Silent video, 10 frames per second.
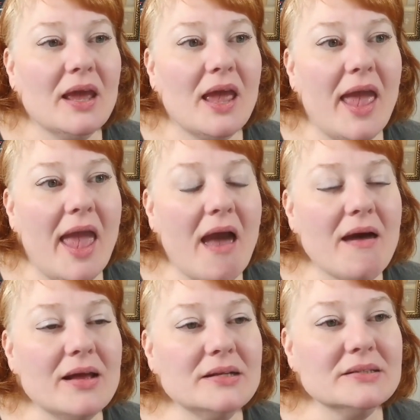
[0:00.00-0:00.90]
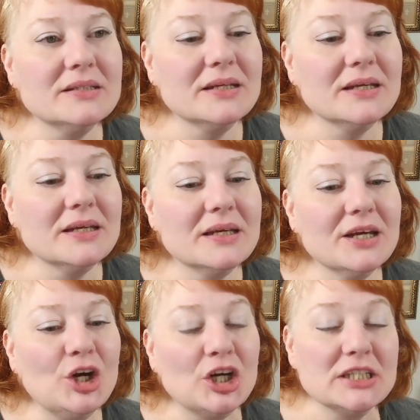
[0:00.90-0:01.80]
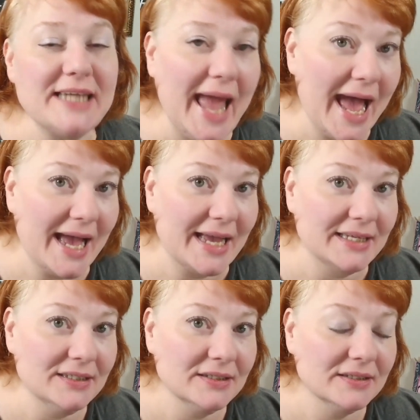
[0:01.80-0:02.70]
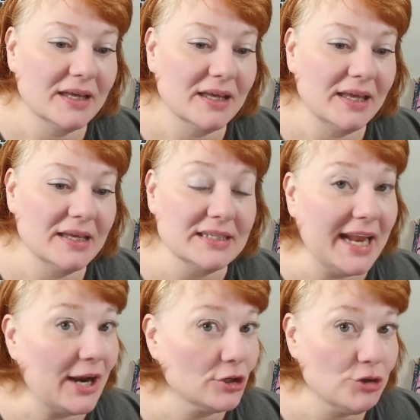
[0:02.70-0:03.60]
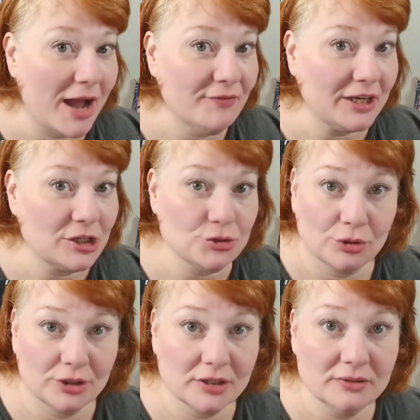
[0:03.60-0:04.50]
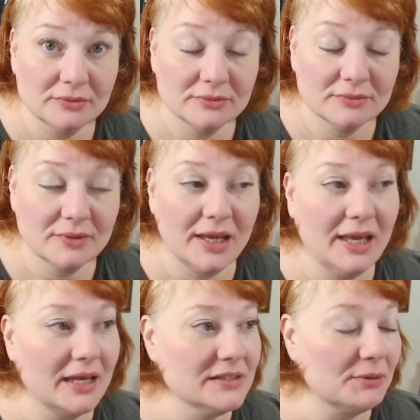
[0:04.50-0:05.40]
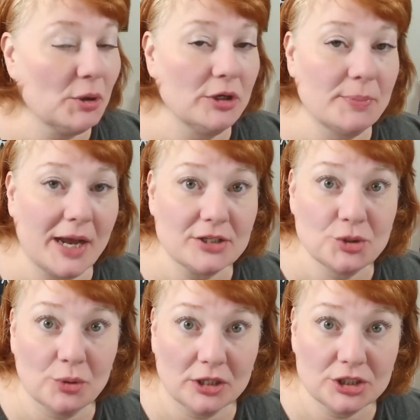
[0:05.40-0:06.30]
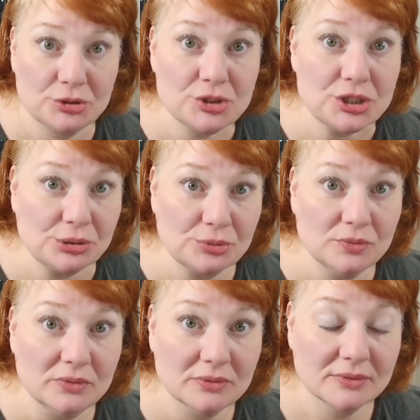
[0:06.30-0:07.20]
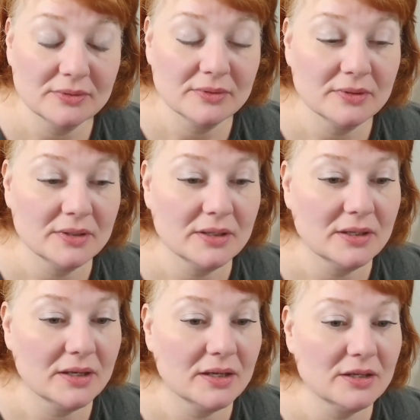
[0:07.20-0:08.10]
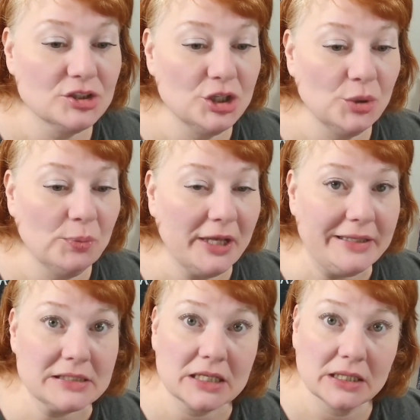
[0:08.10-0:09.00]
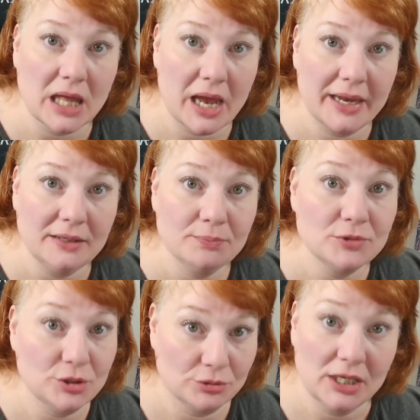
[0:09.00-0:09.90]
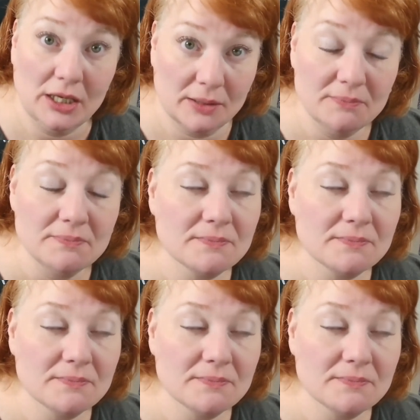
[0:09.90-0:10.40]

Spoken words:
And her dad is an air traffic controller. He ends up going back to work too soon. 2 planes collide due to him.